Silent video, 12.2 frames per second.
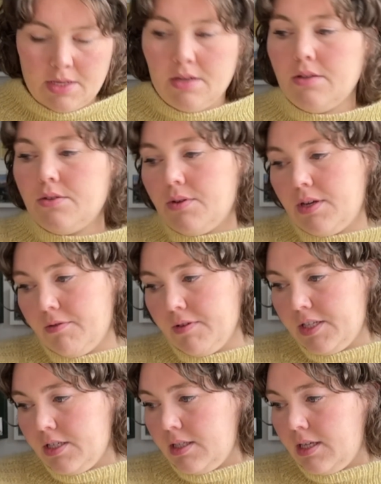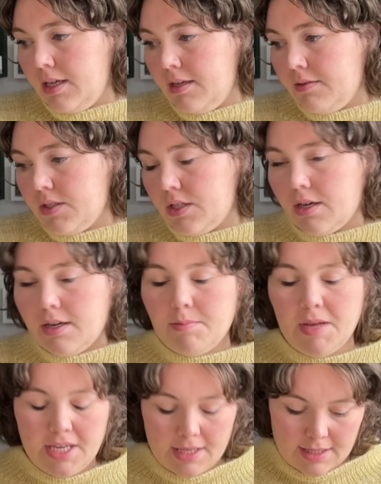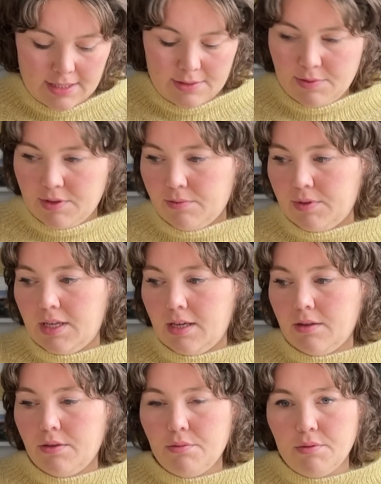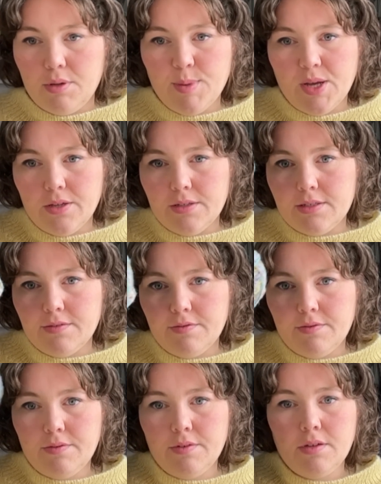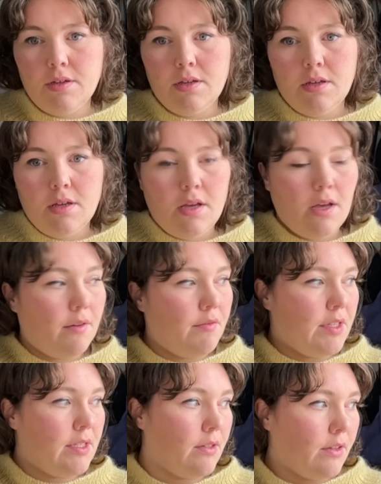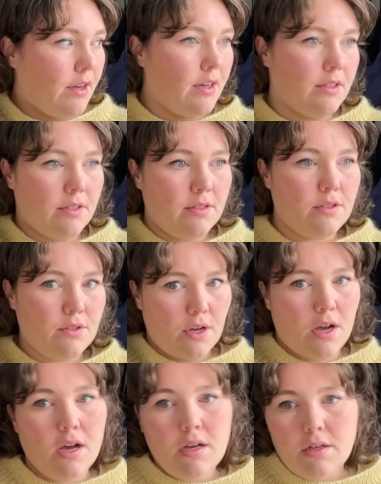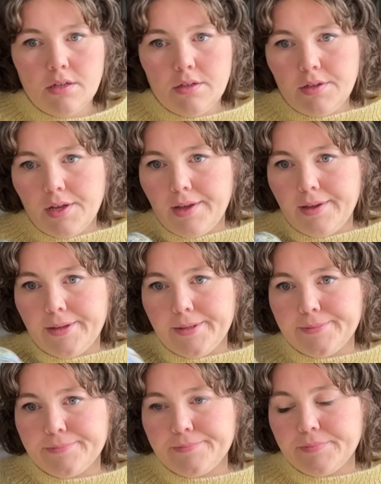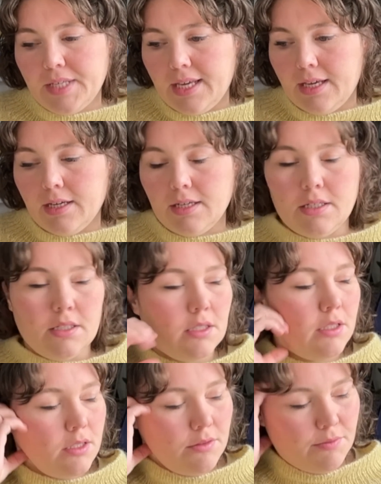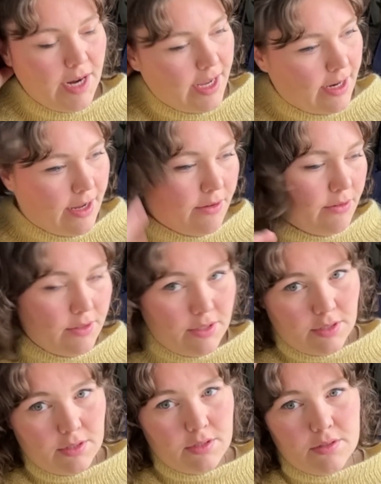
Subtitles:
so I'd originally started making this with only 3 balls of the Silk Garden sock, and I ran out,